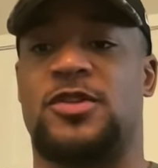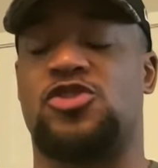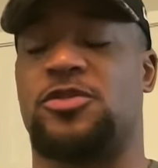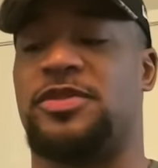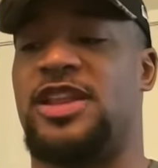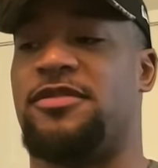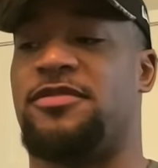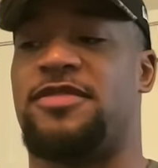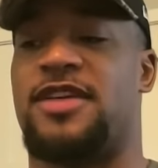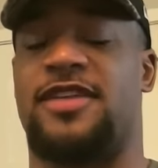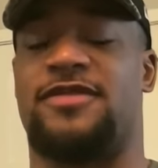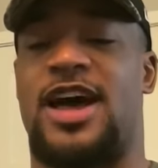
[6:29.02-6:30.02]
true believing in
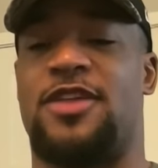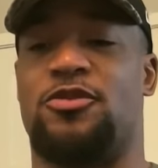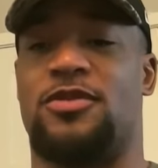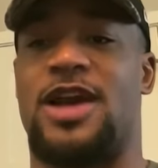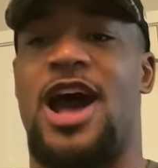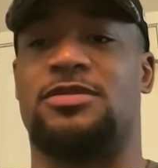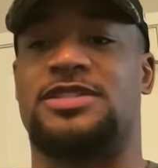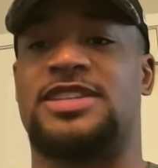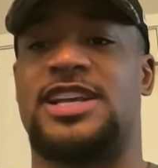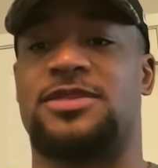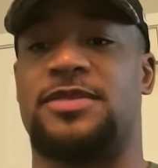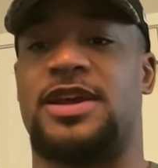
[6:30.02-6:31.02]
faith. I knew God was
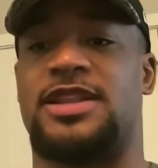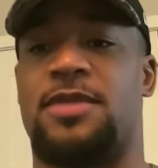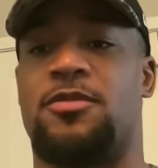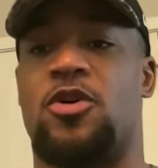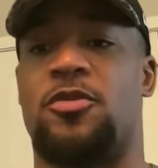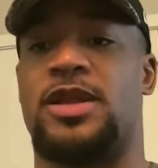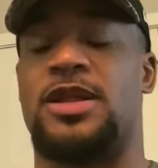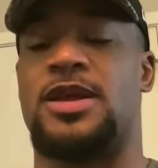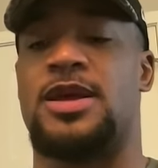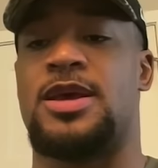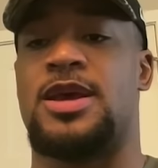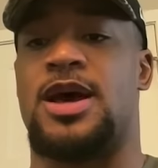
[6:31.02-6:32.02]
testing me at that moment,
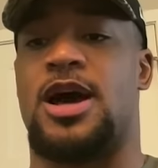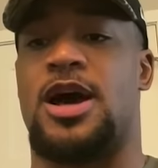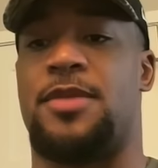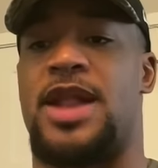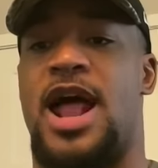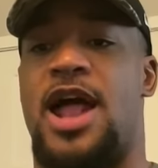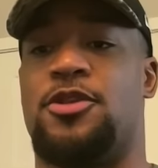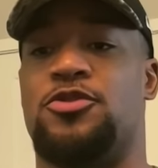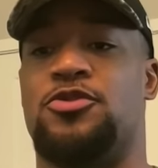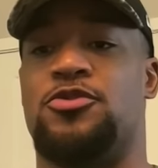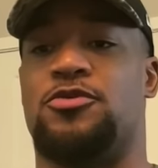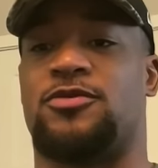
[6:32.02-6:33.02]
um, and I
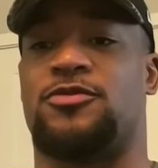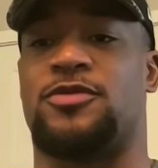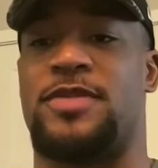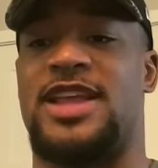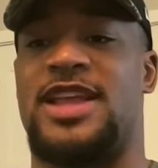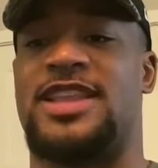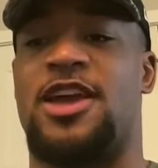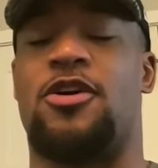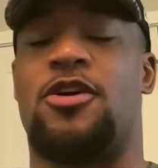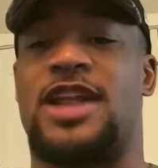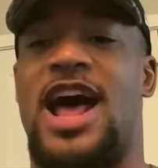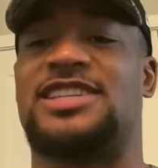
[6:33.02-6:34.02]
knew from that day
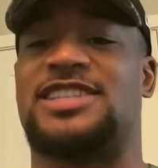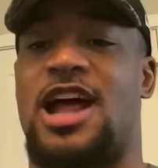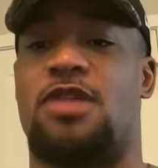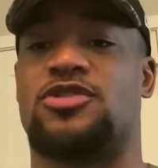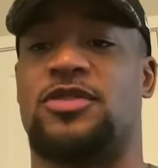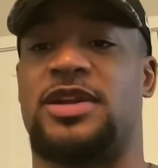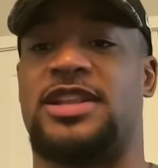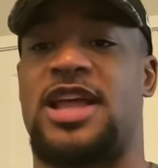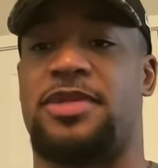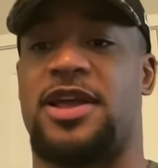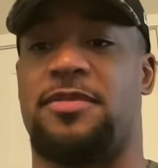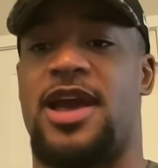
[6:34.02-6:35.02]
on that I said I was going to get
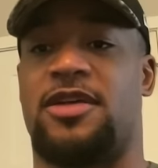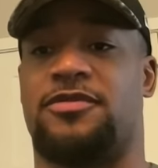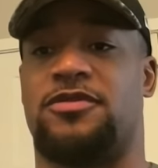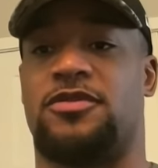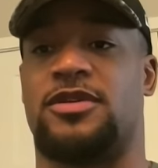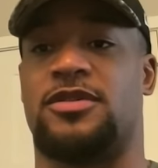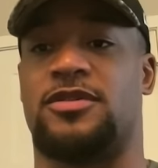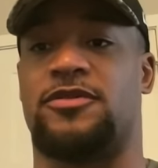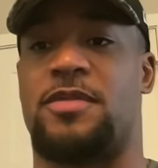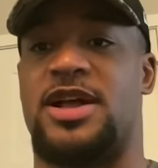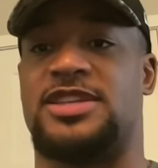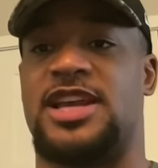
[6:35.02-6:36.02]
that play back for
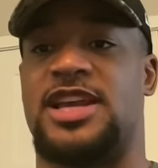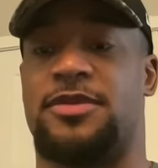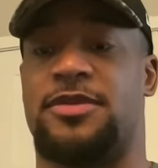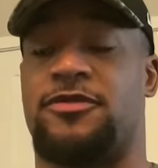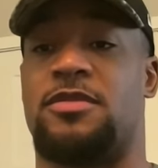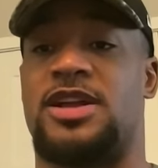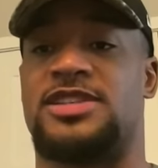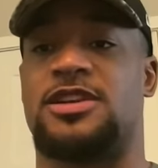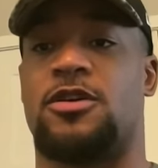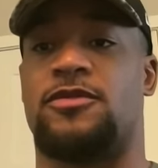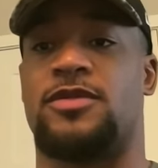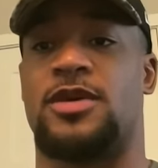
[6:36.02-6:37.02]
for my team and for
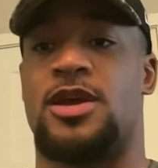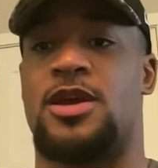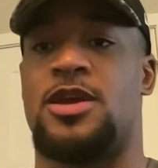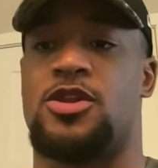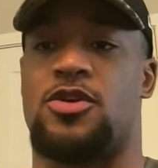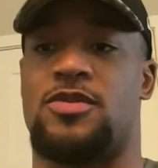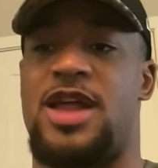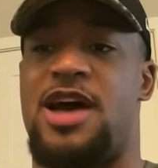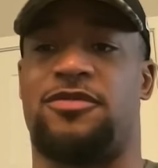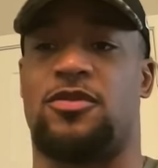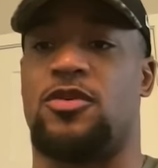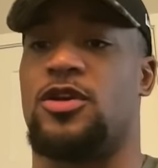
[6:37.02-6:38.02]
myself. You know,
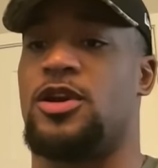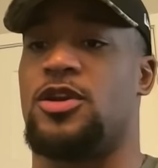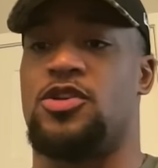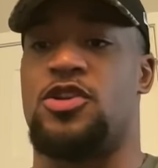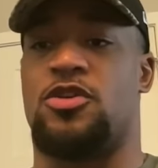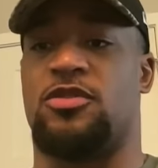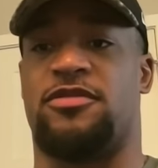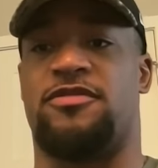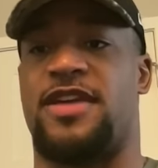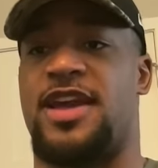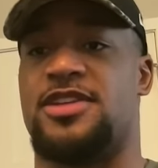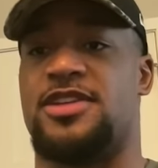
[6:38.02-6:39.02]
not for you know the
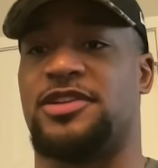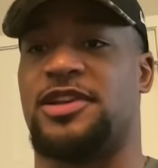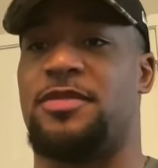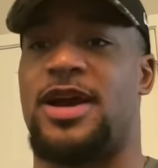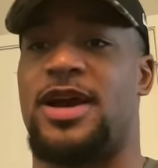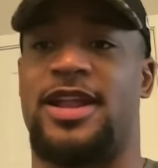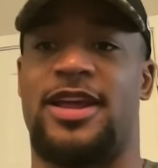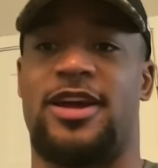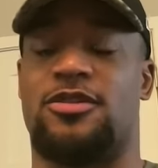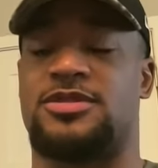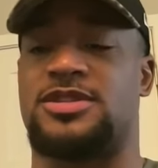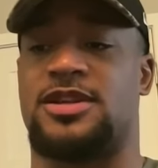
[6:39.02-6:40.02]
fans or anybody
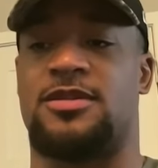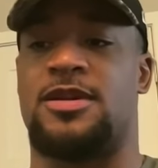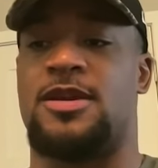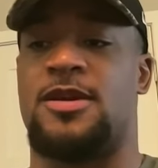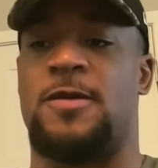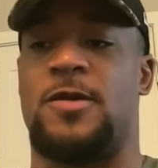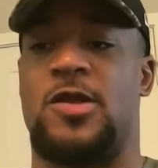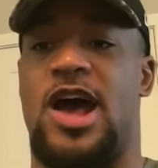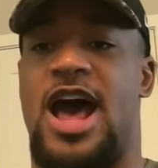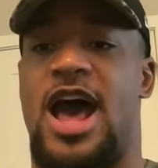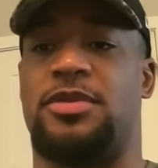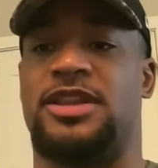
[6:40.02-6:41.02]
else. And you know,
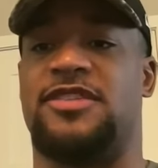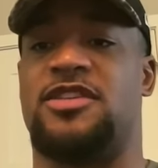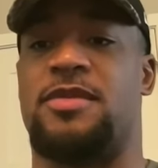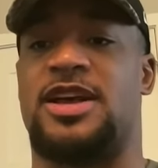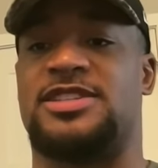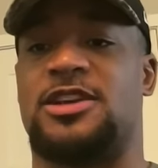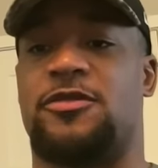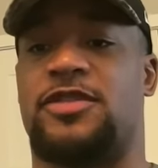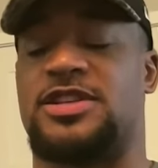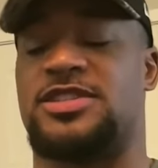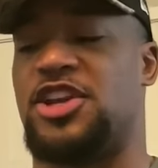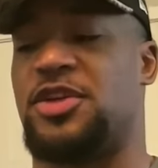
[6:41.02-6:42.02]
I, I believed in myself,
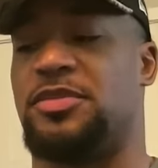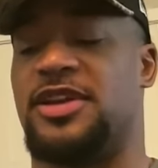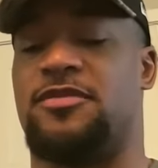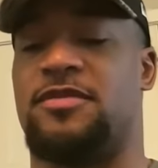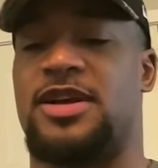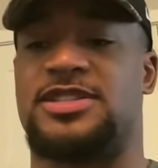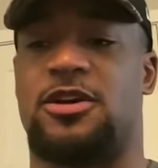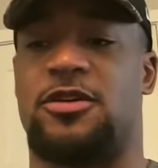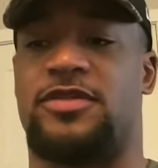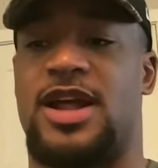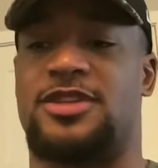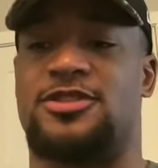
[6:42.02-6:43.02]
continue to believe in
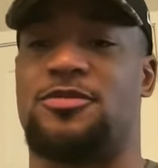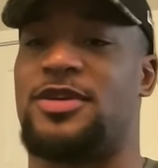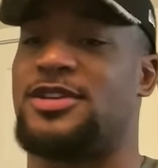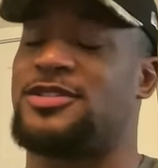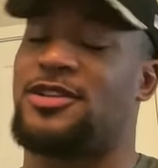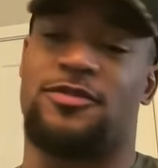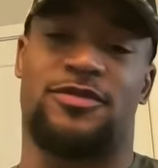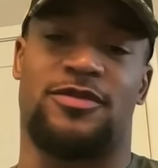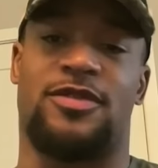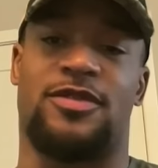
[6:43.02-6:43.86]
myself, and I told myself